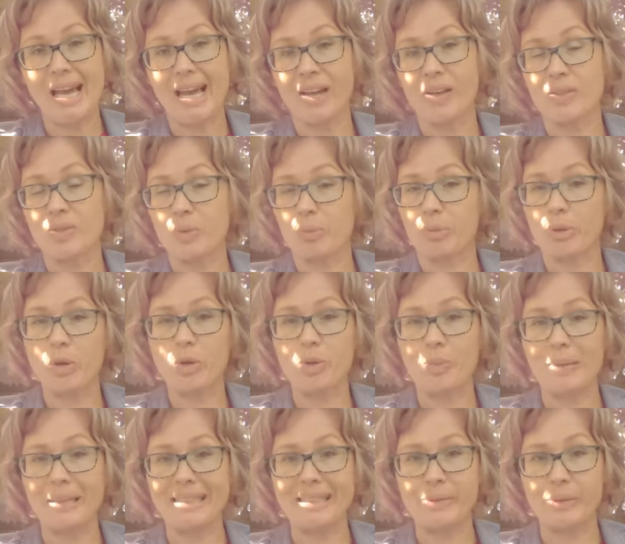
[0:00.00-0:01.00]
I also broke
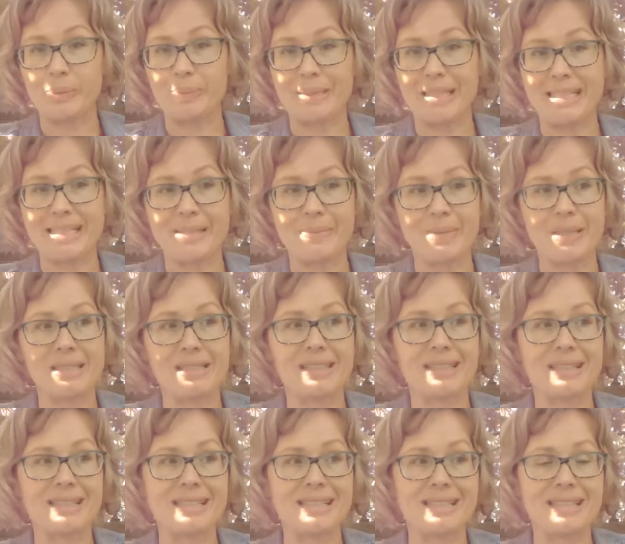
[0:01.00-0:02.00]
my knee replacement, and
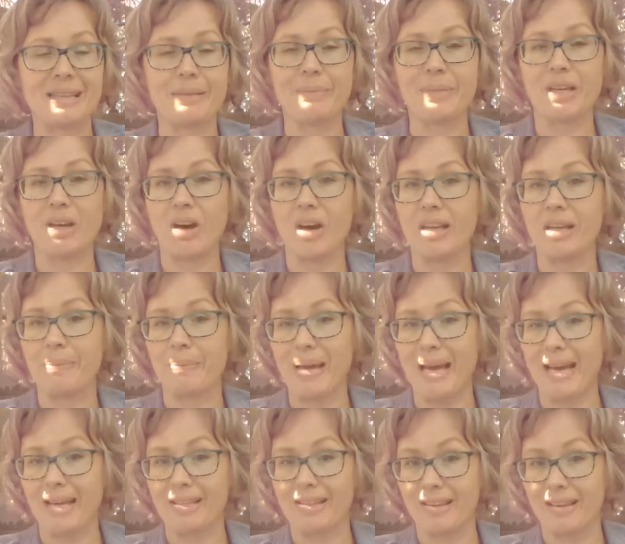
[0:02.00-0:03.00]
it just sent me on a
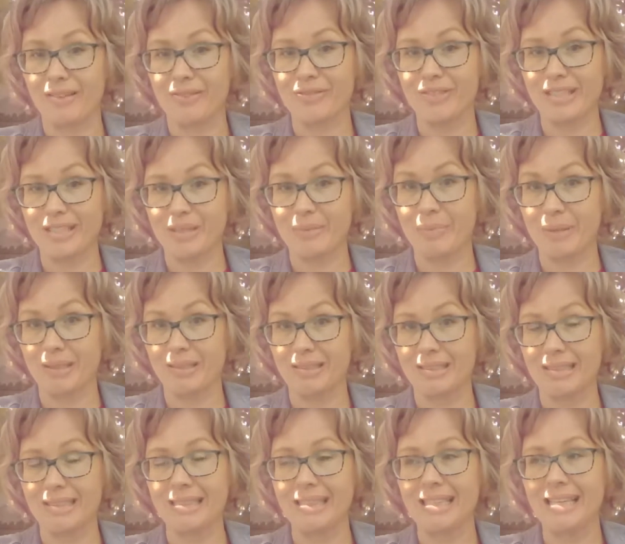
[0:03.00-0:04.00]
path of
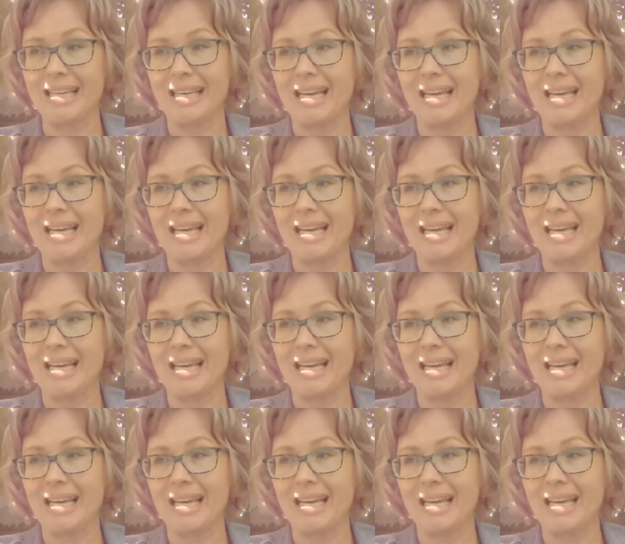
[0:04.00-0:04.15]
disability,